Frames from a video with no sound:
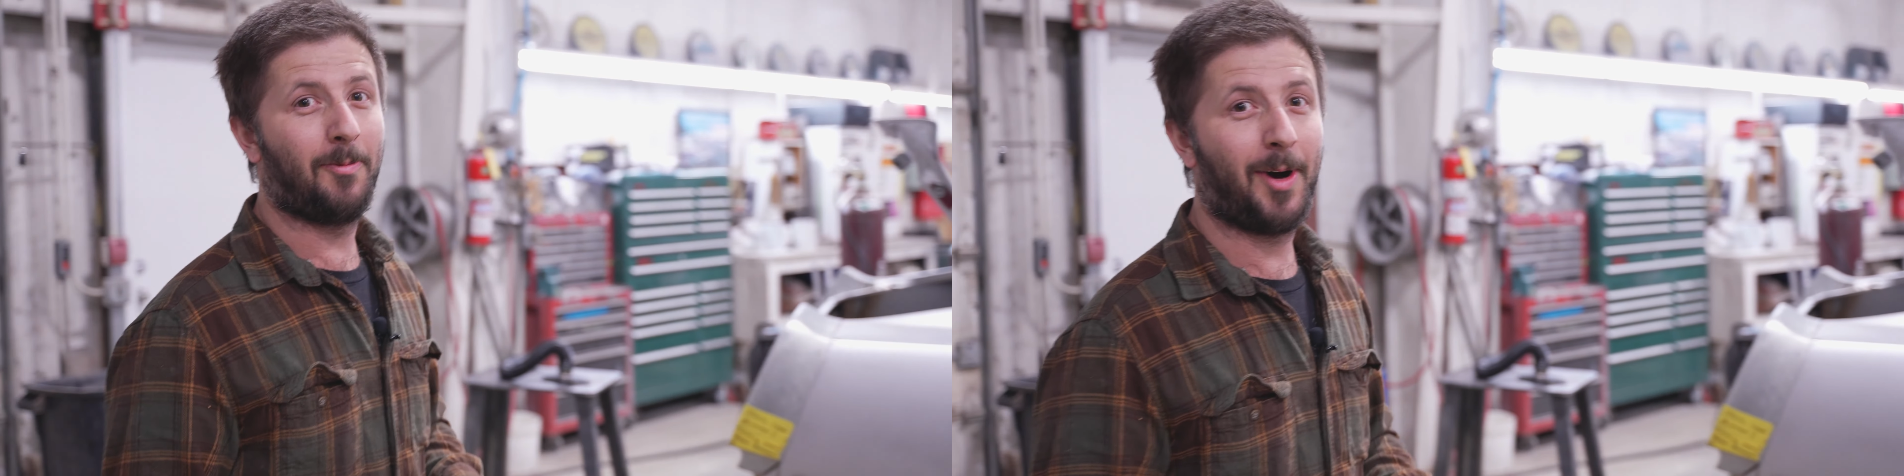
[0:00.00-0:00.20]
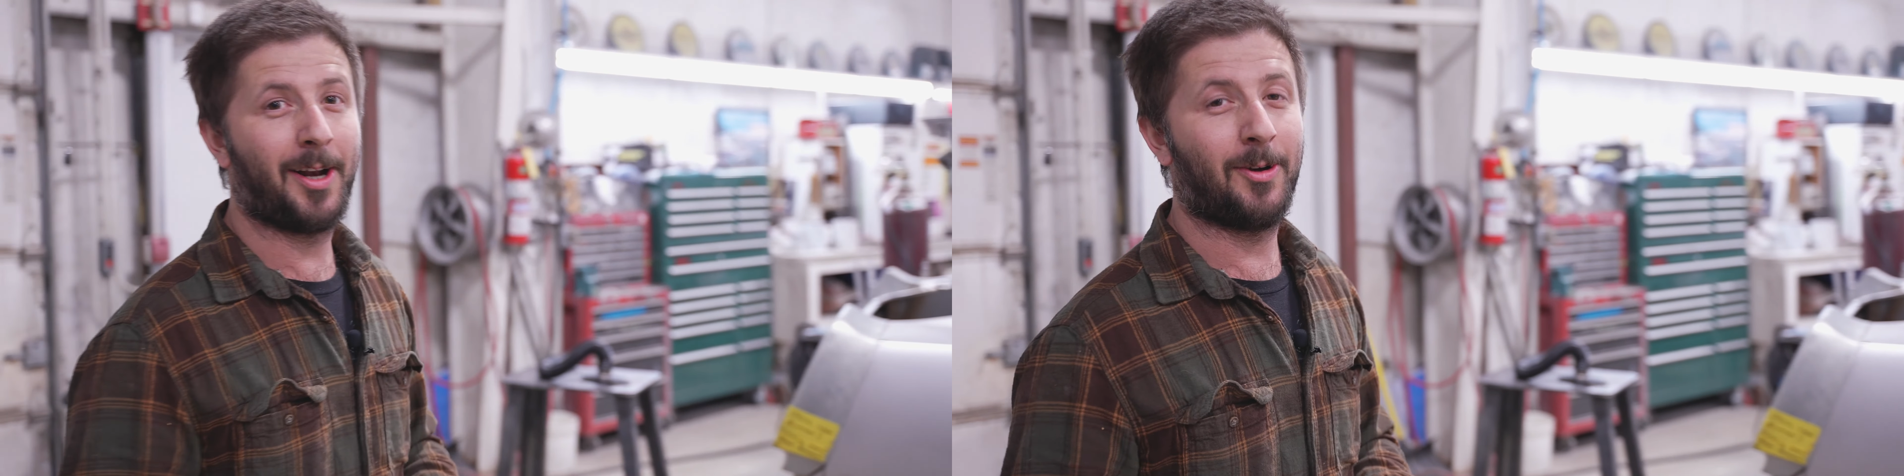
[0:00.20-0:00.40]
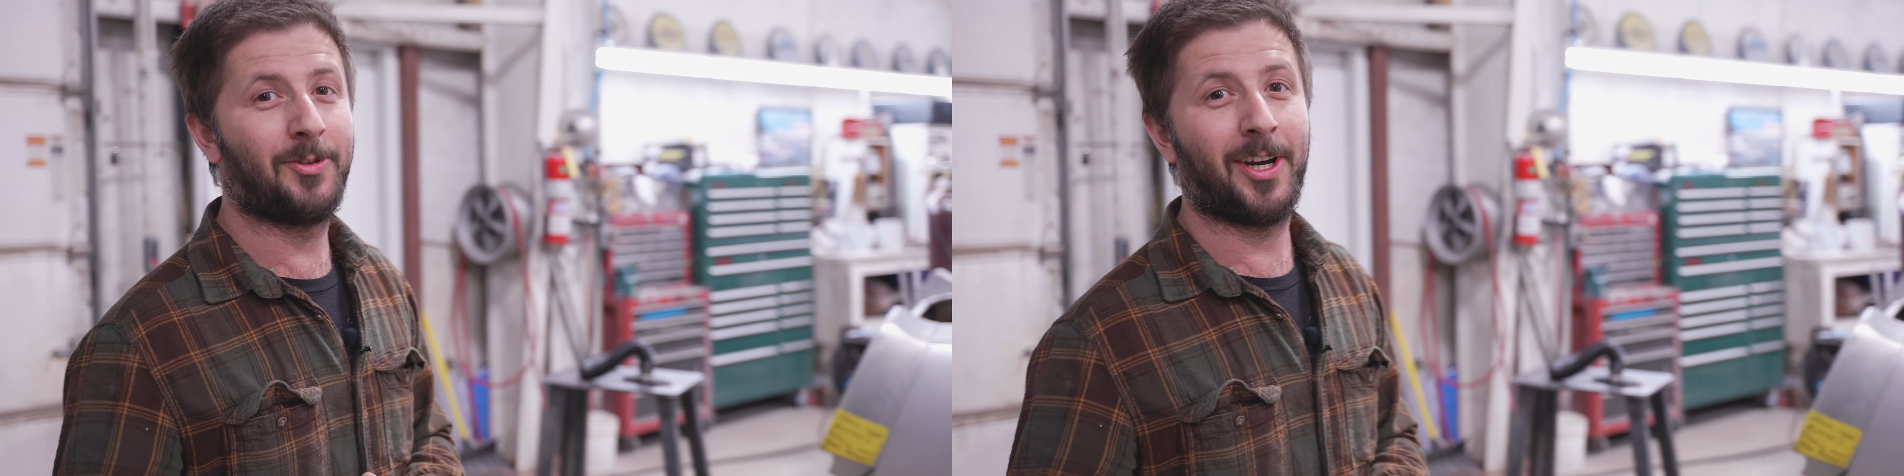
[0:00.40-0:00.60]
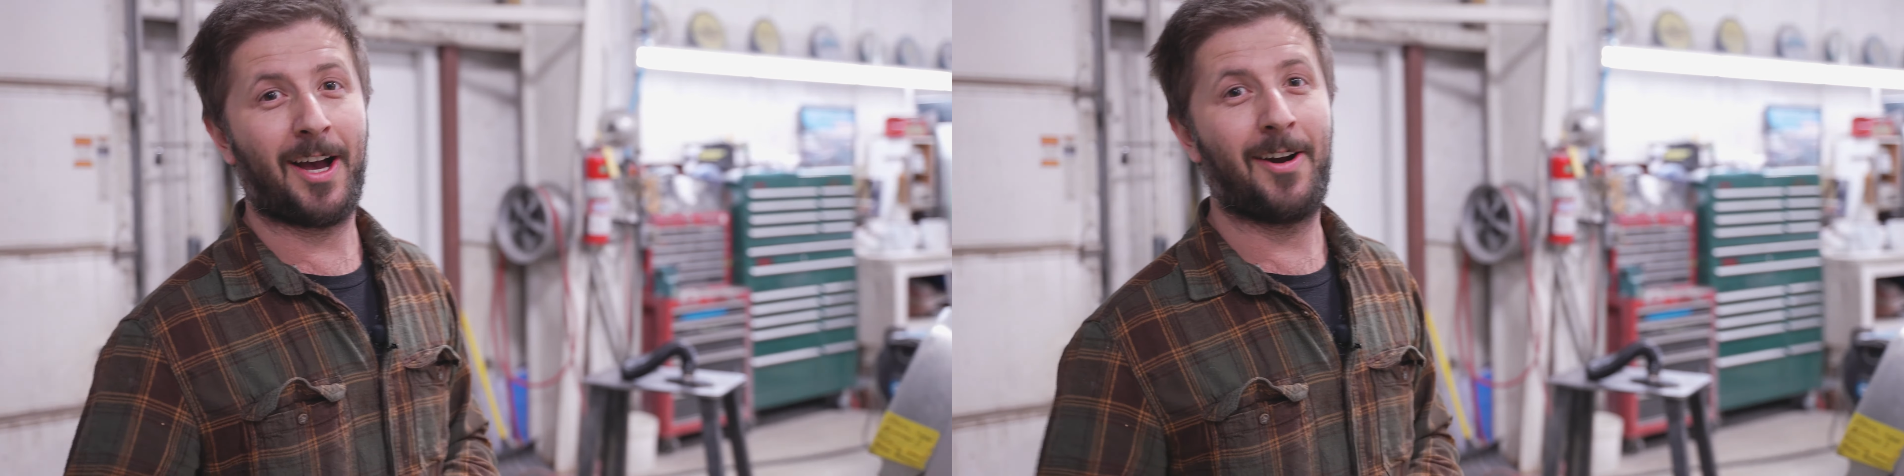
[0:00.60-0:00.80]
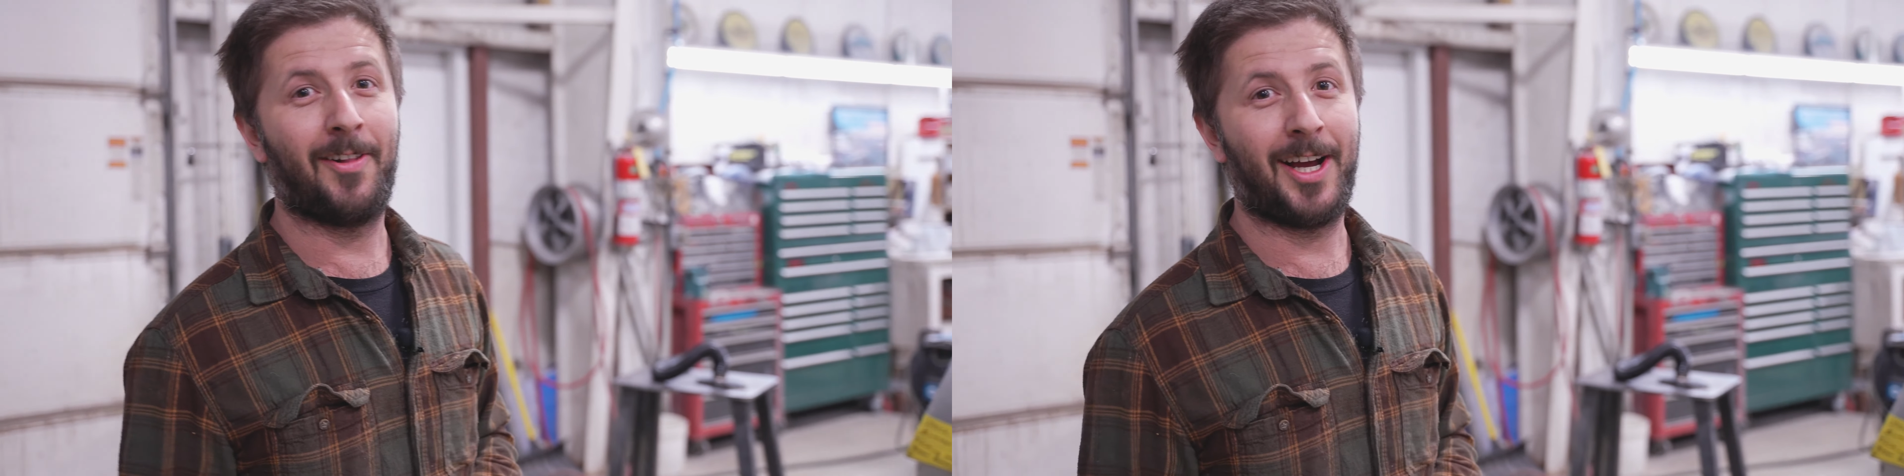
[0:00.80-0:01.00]
want to go check
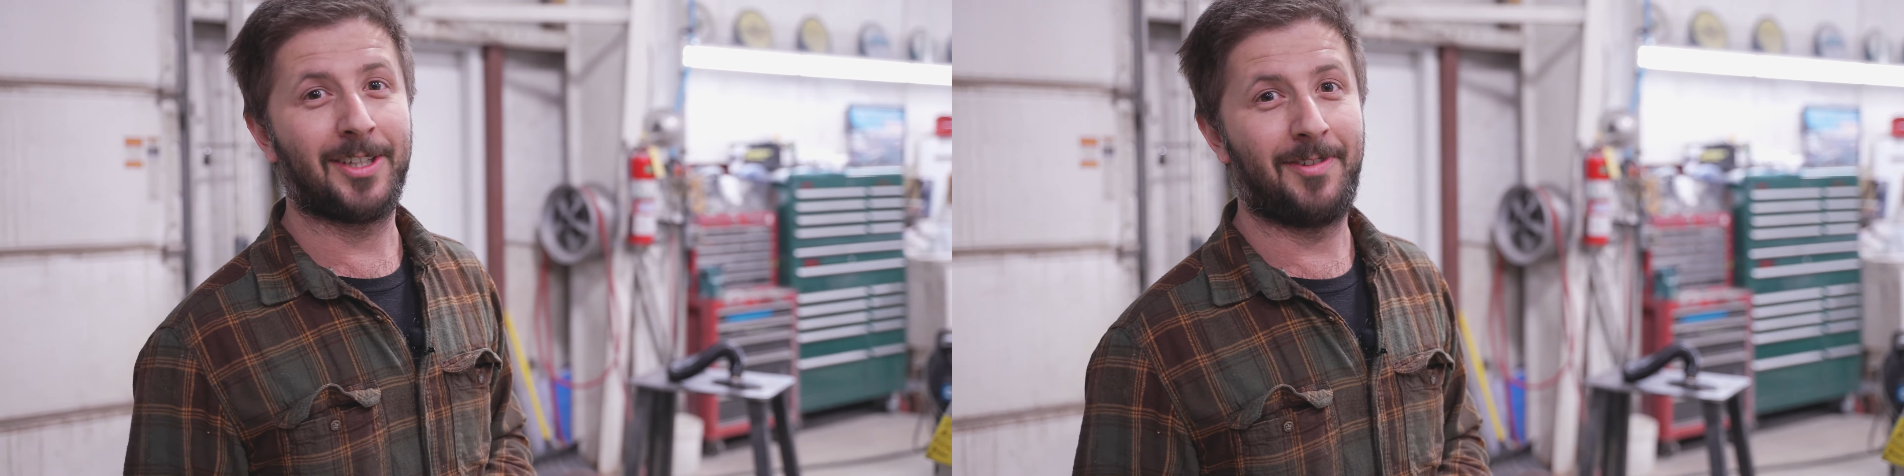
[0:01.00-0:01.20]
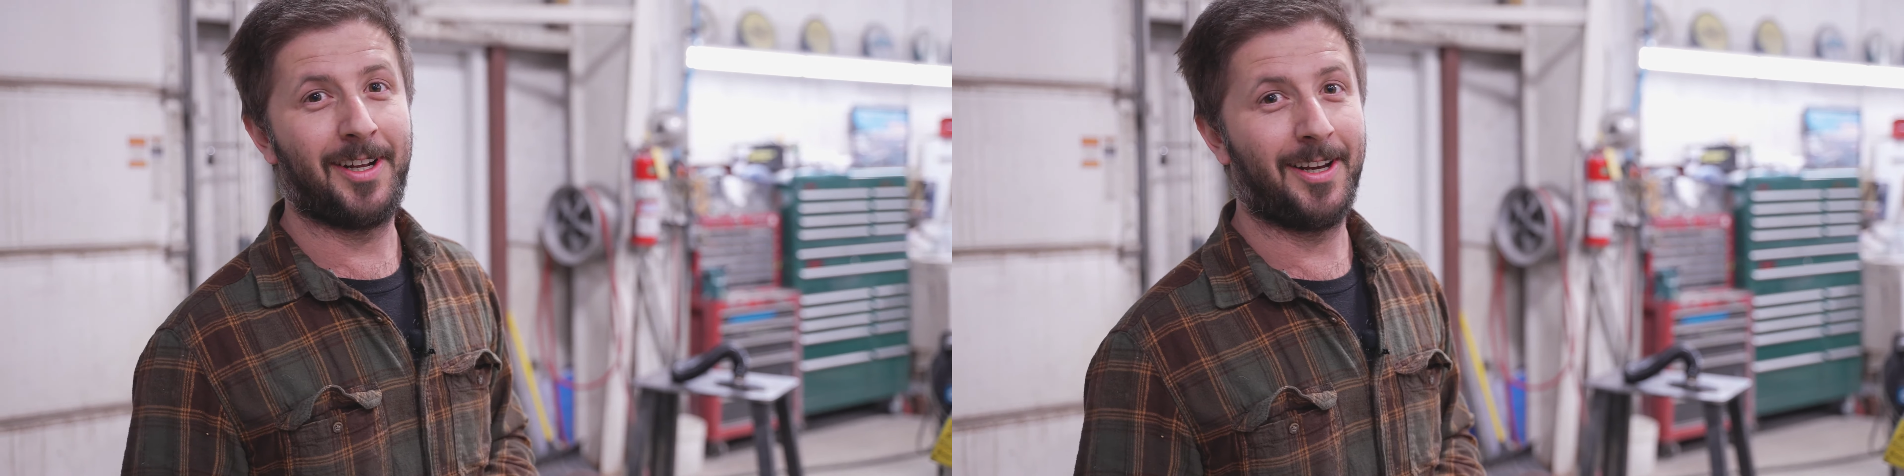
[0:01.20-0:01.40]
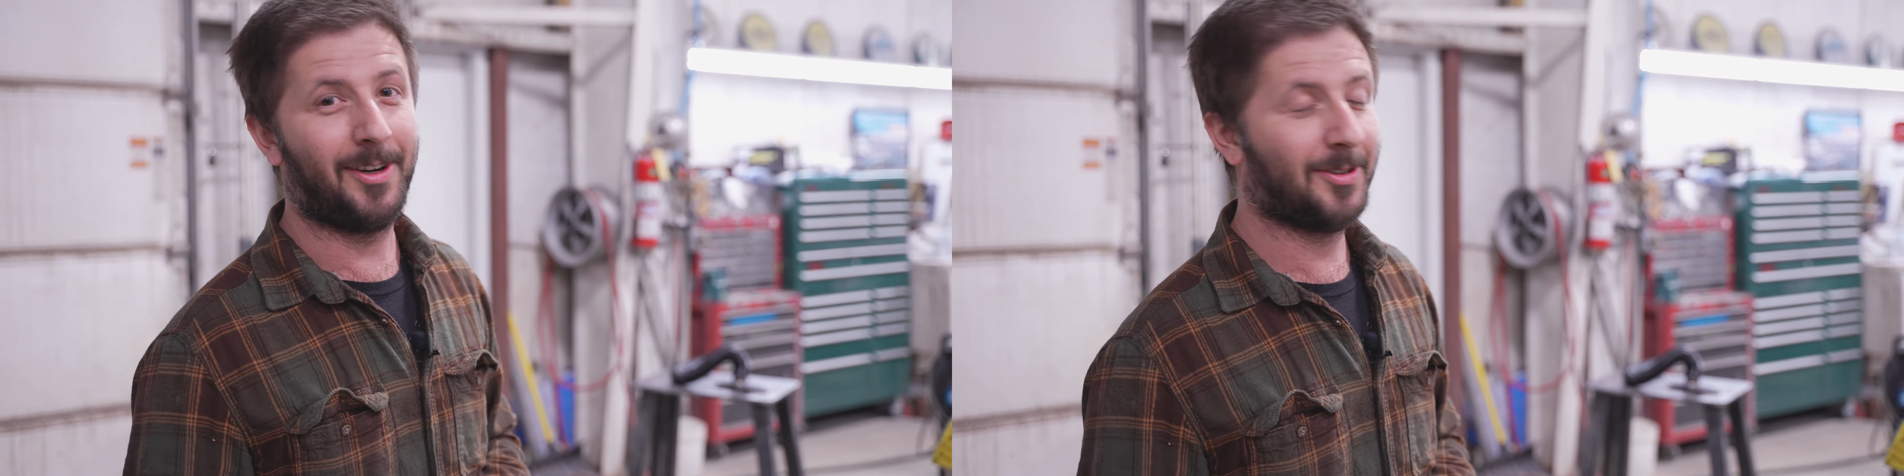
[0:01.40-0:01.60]
out our last video.